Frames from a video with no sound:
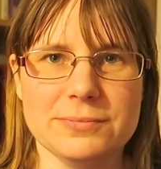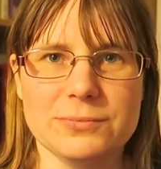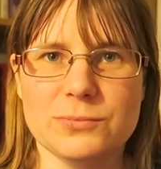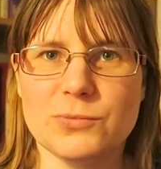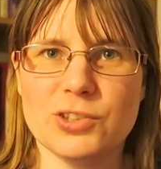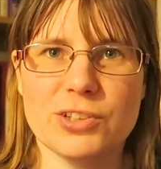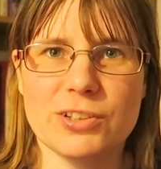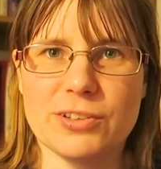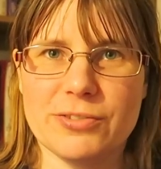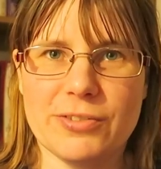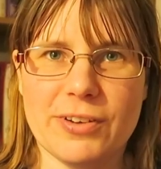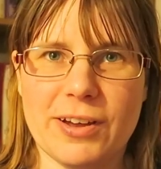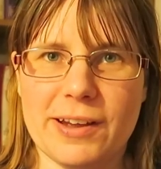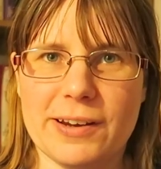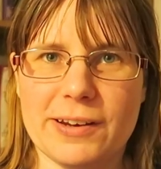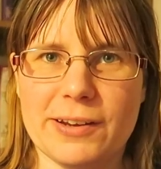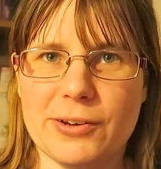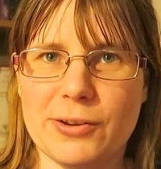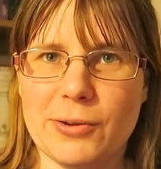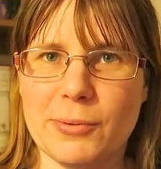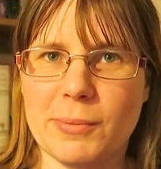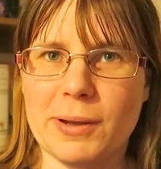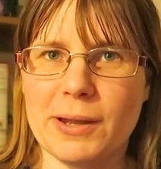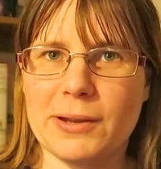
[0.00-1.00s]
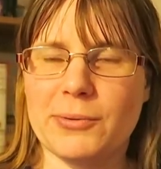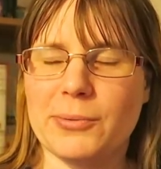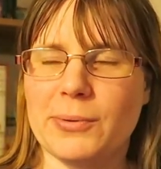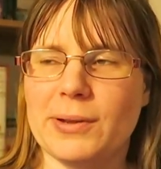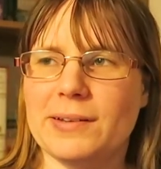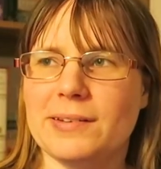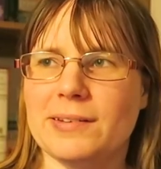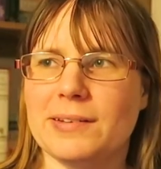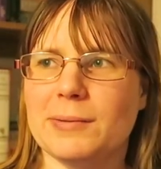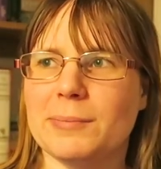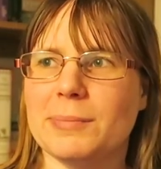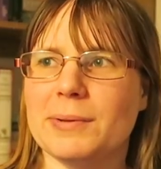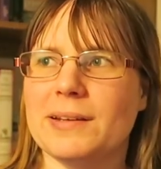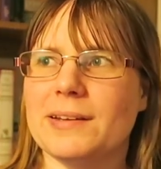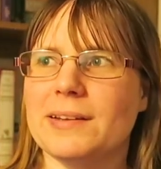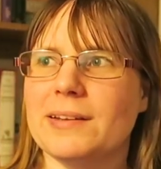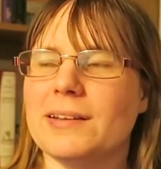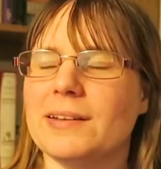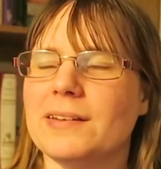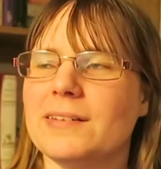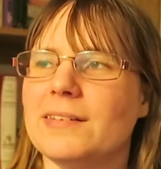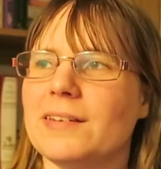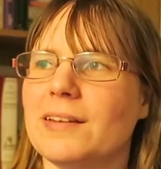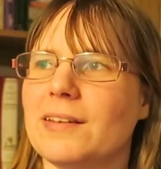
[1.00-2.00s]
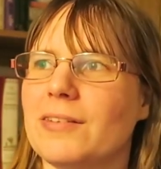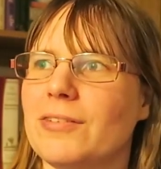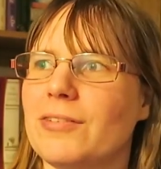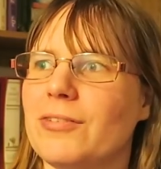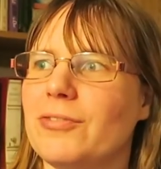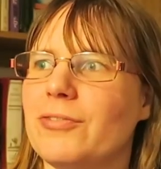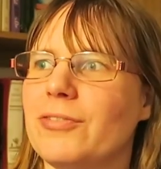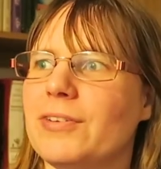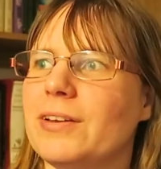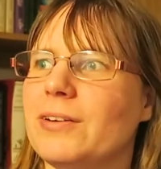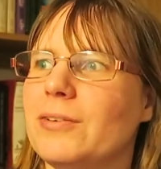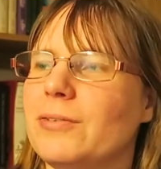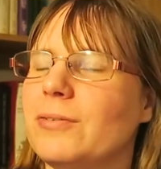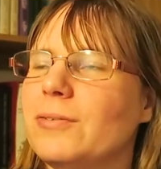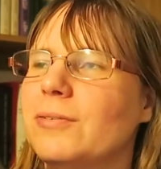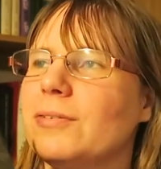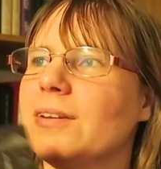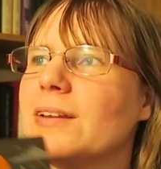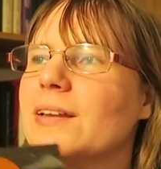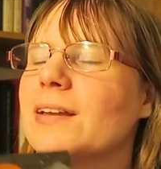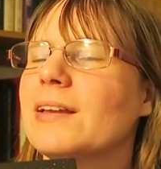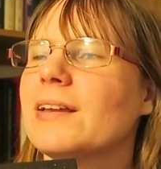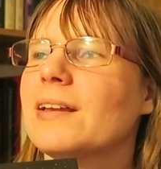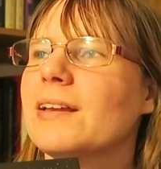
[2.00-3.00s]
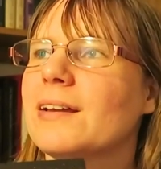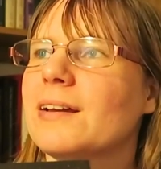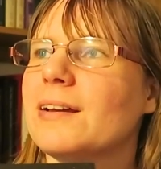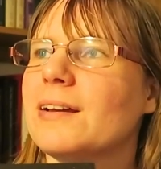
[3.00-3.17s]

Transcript: Which is fine, I don't mind waiting, but it does feel like